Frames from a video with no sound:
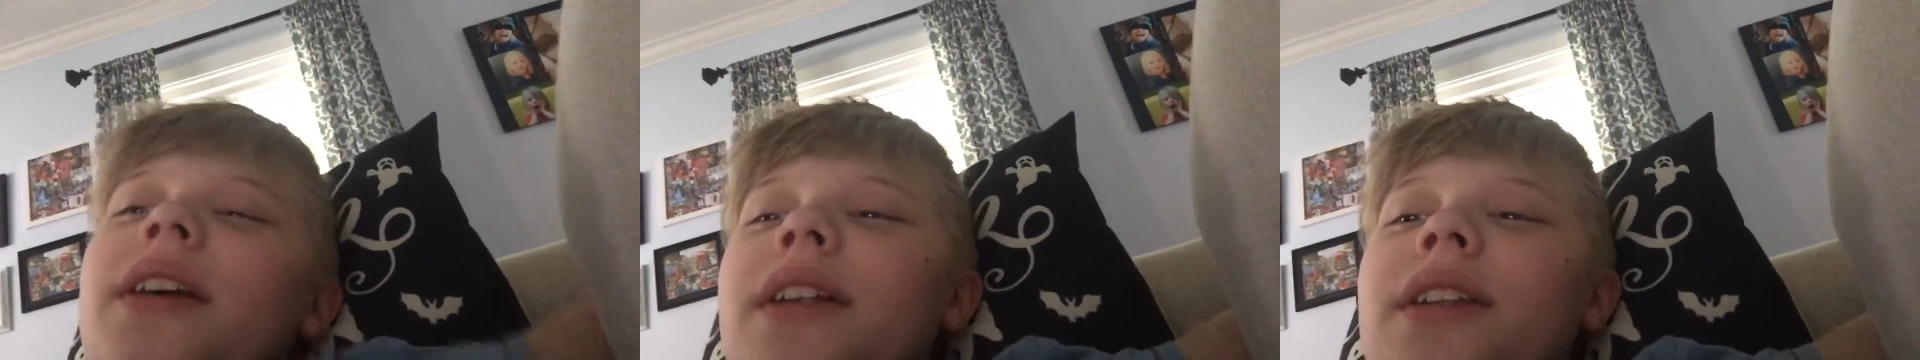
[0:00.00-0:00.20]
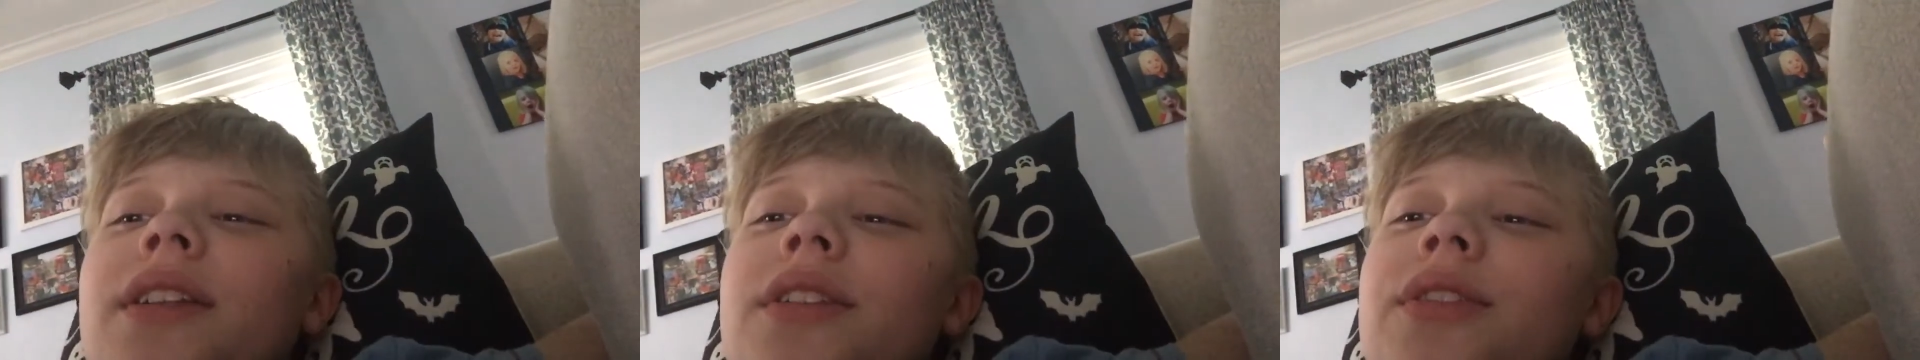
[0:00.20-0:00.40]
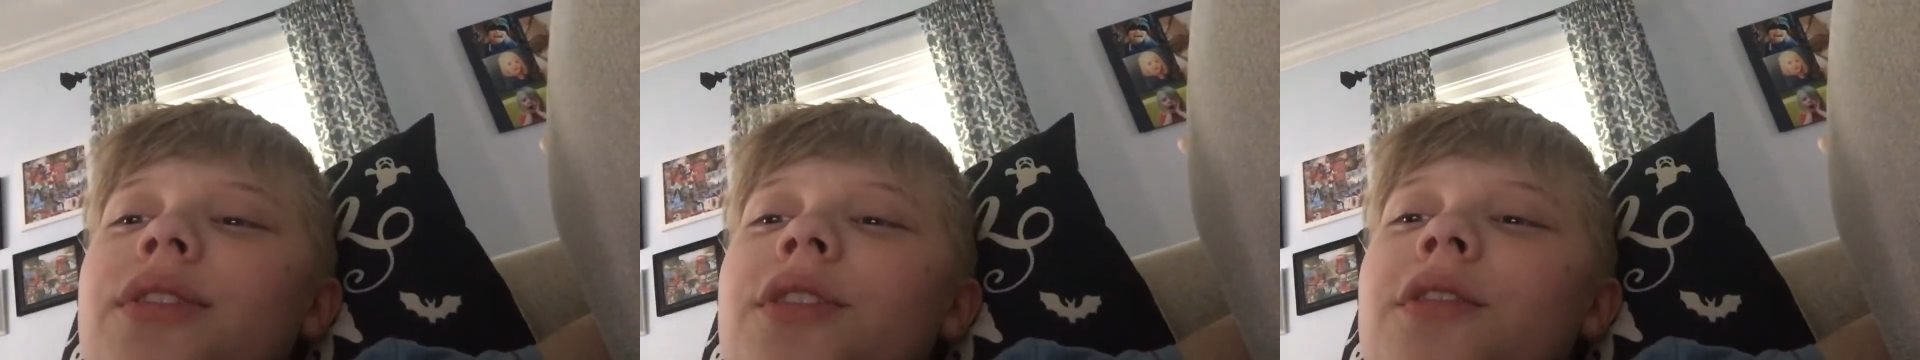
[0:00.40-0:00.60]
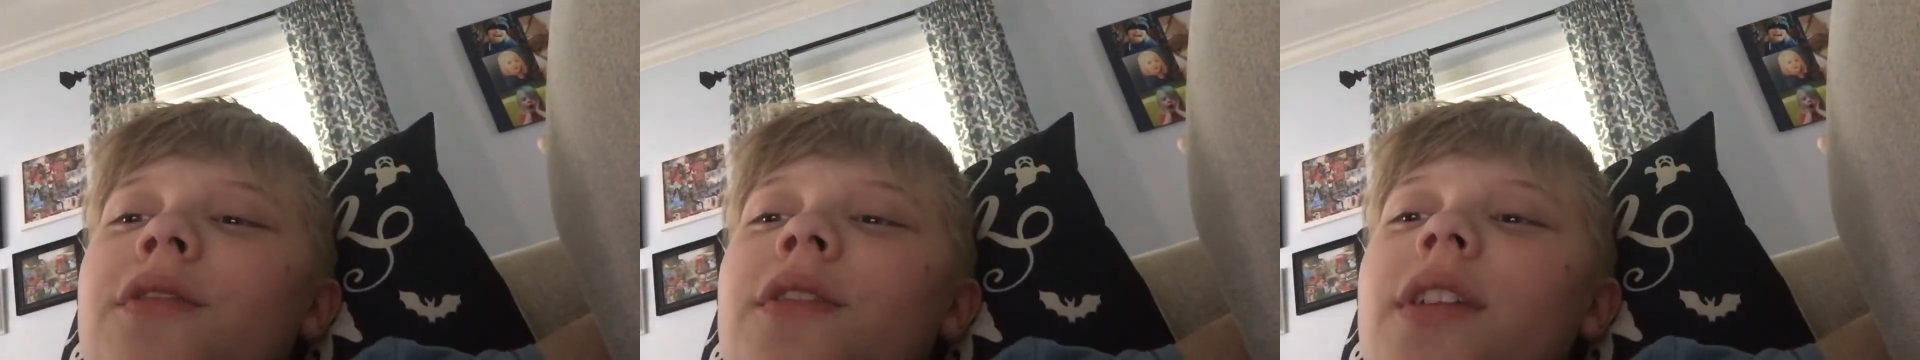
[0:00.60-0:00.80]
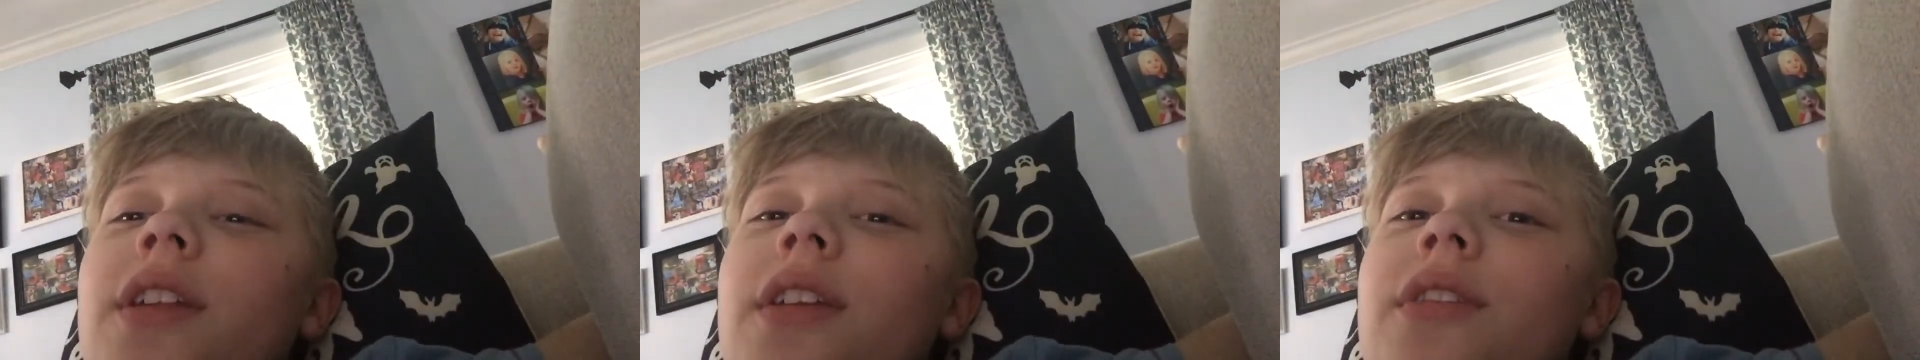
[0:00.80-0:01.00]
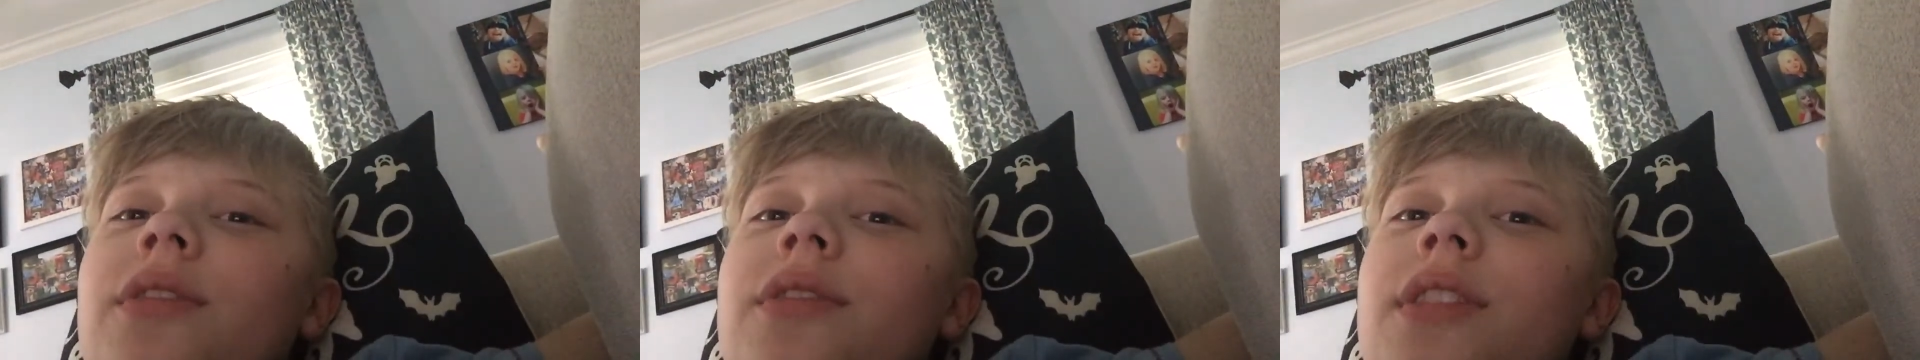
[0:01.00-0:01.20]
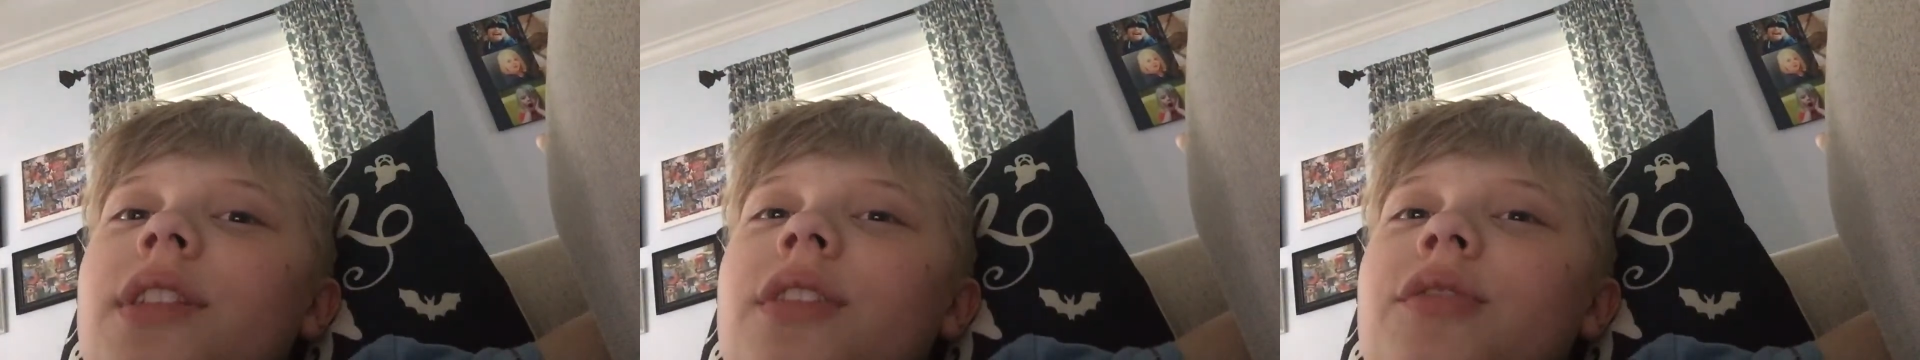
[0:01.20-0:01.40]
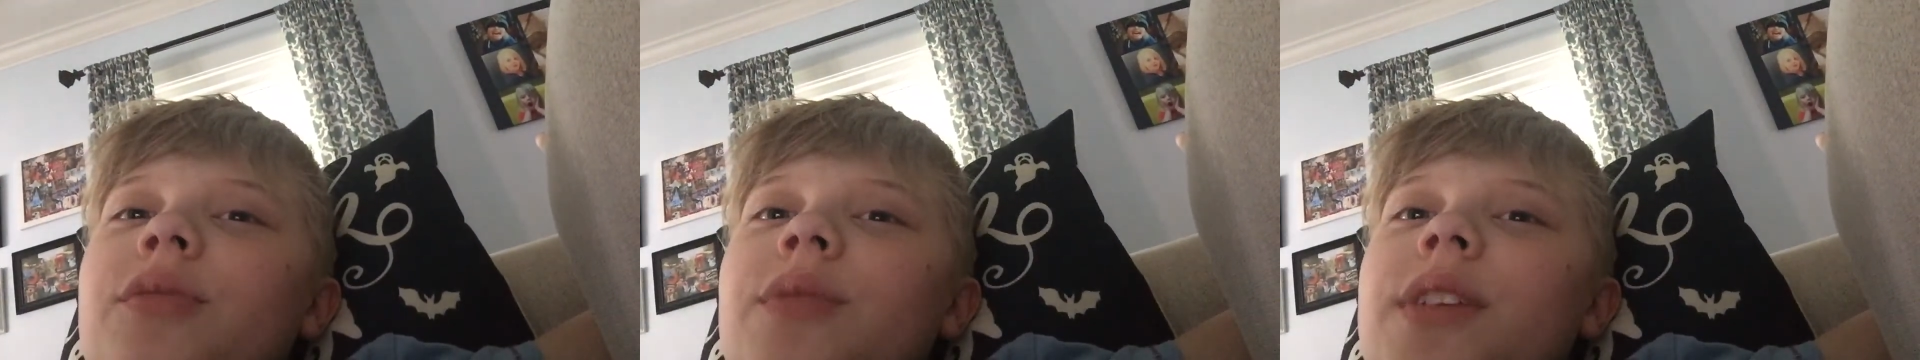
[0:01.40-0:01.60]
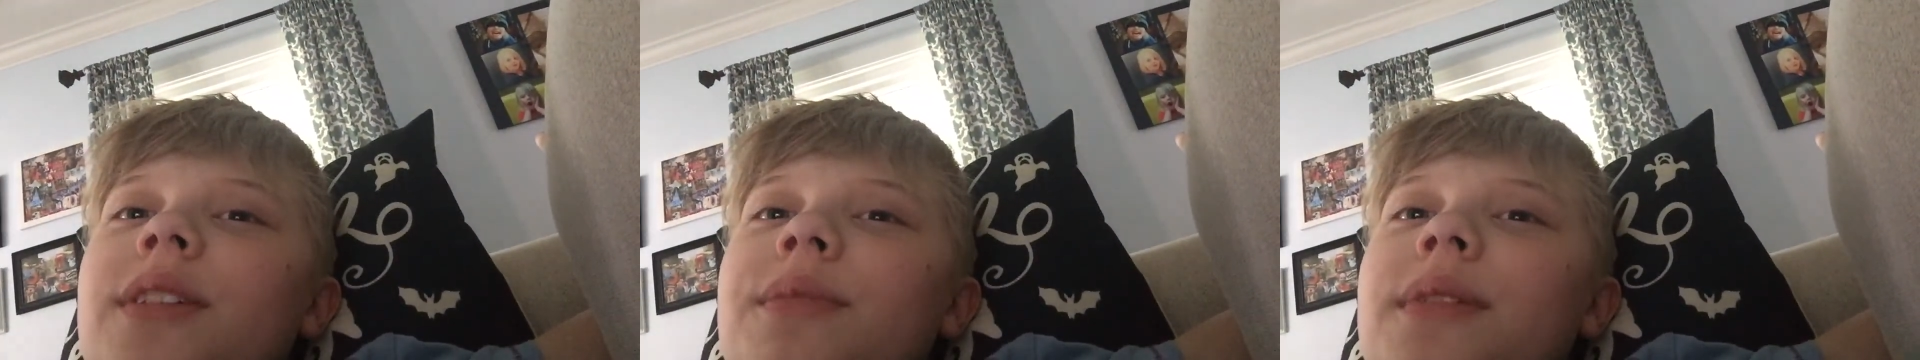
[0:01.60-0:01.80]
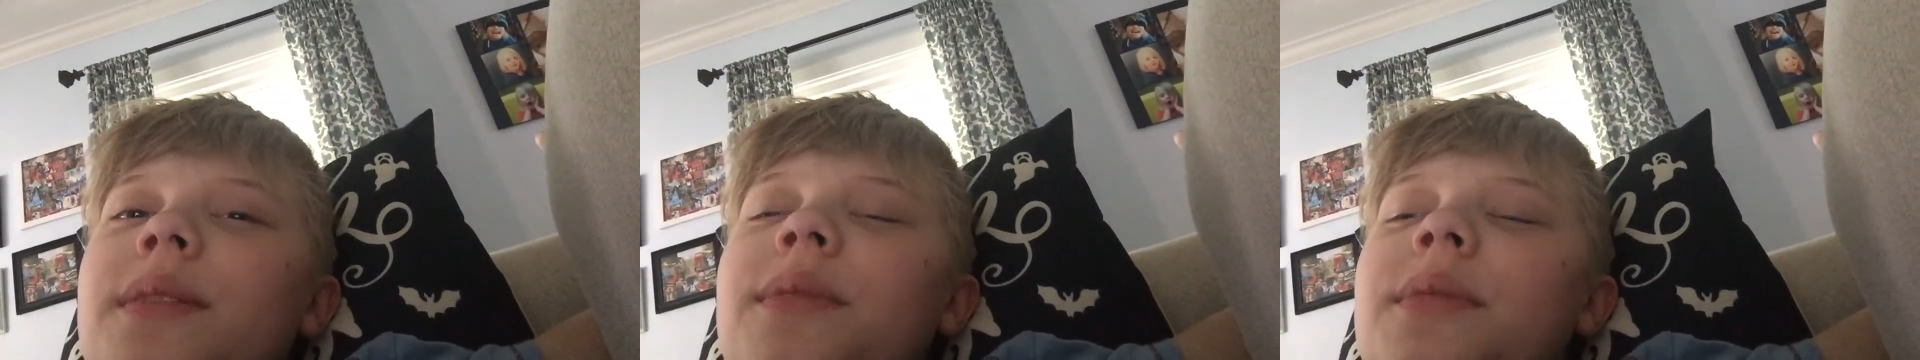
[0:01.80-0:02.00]
a lot of YouTube videos this
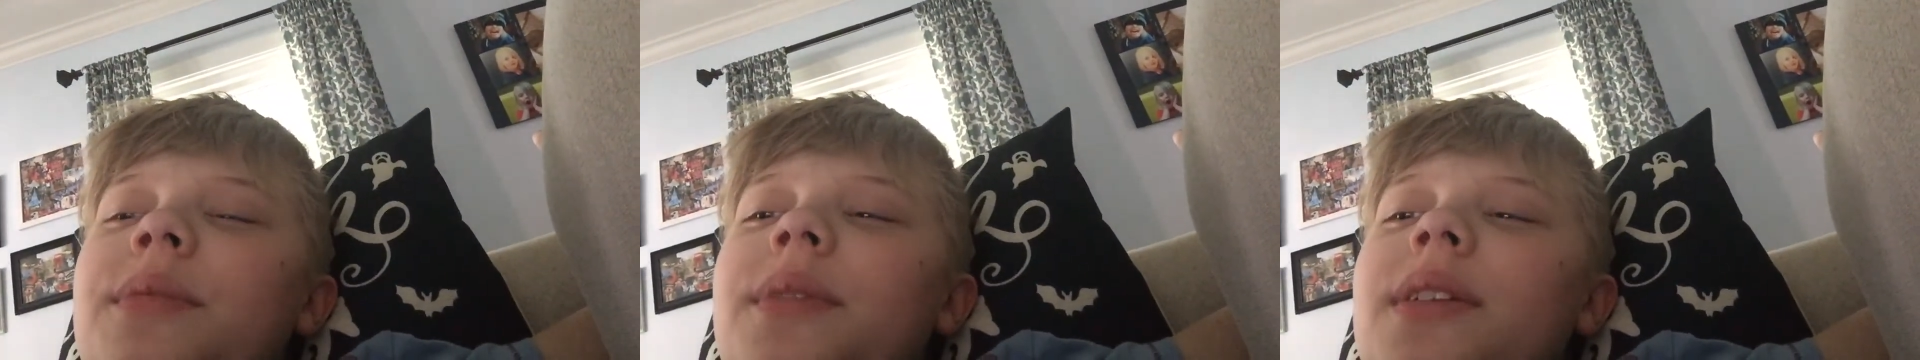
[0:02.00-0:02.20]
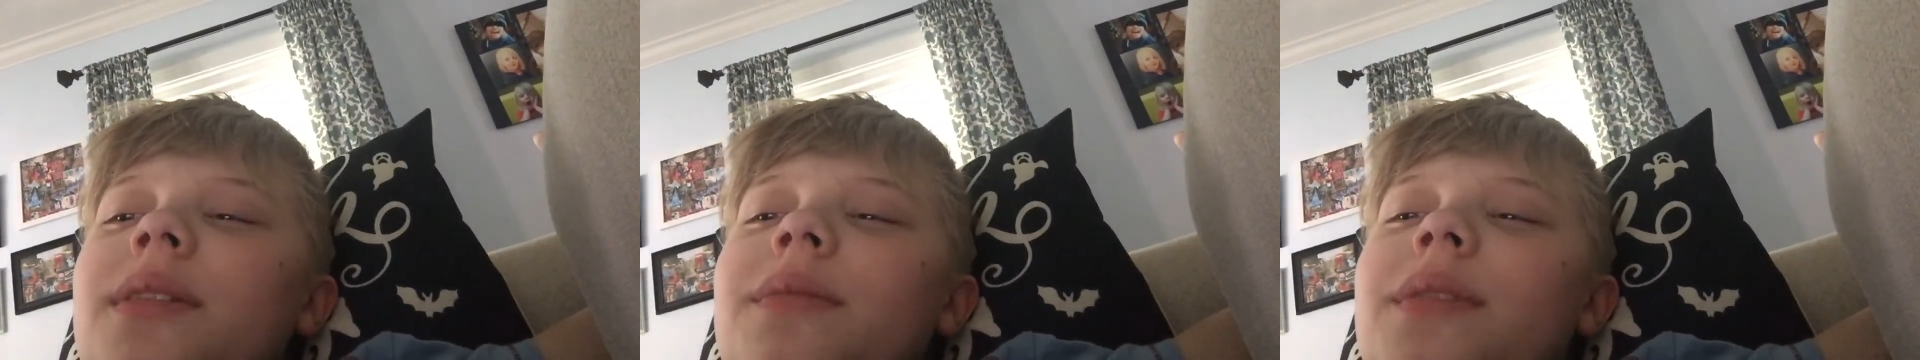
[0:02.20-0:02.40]
week probably